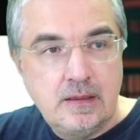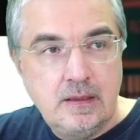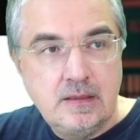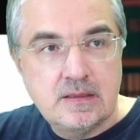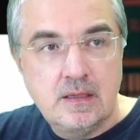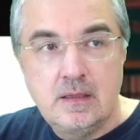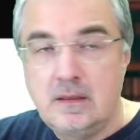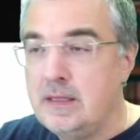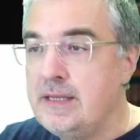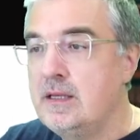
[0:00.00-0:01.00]
is
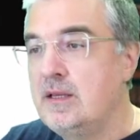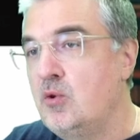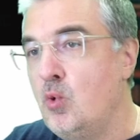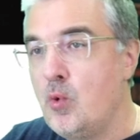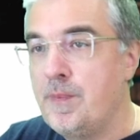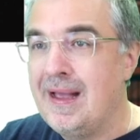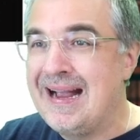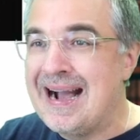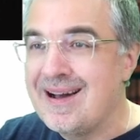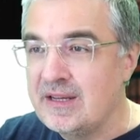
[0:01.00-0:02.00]
related to
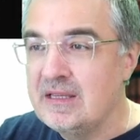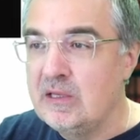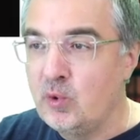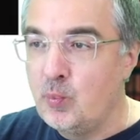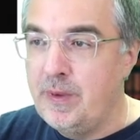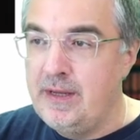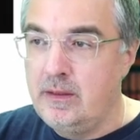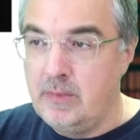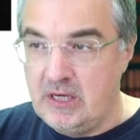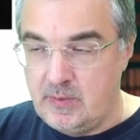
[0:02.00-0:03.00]
current loop
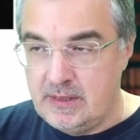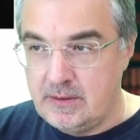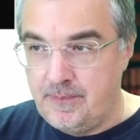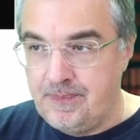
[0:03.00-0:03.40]
in measurements.